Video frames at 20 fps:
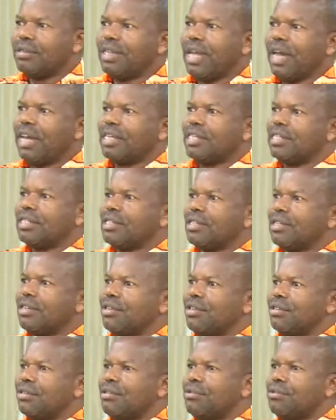that,
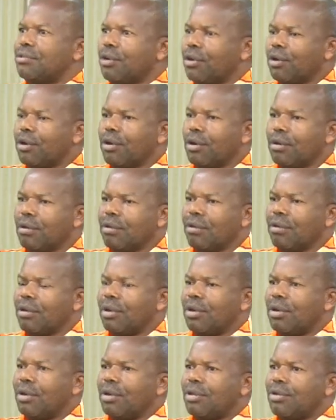you know,
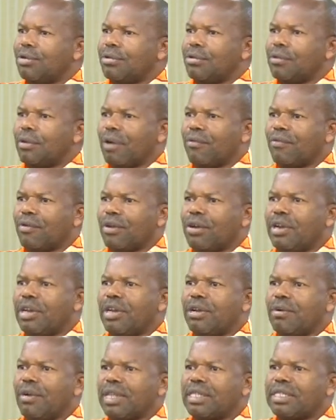you have
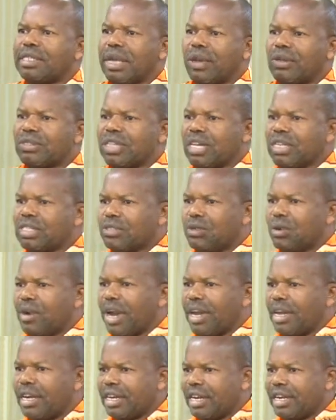only
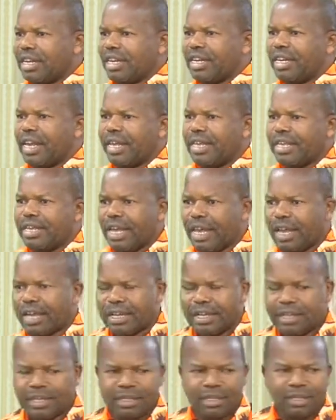1,200 in a year
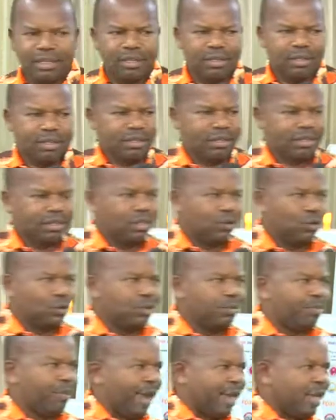to
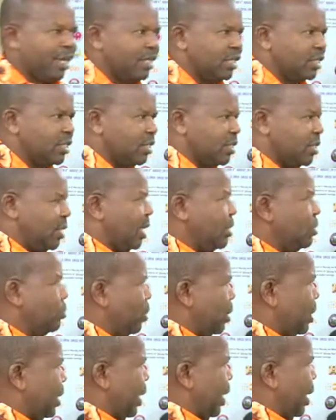spend. That's
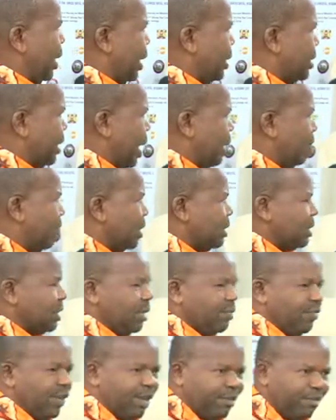what NHIF has
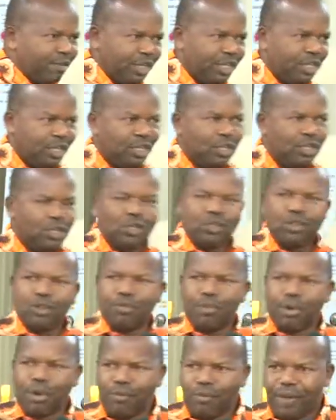given me to
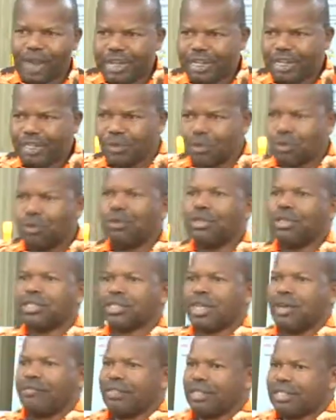provide you
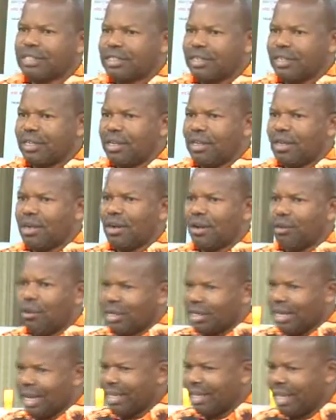service.
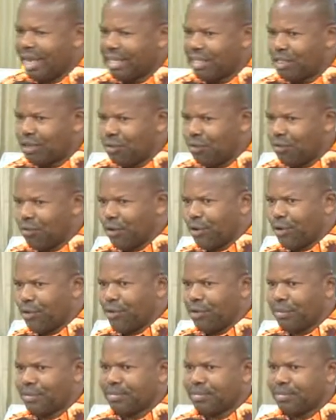What can that do for you?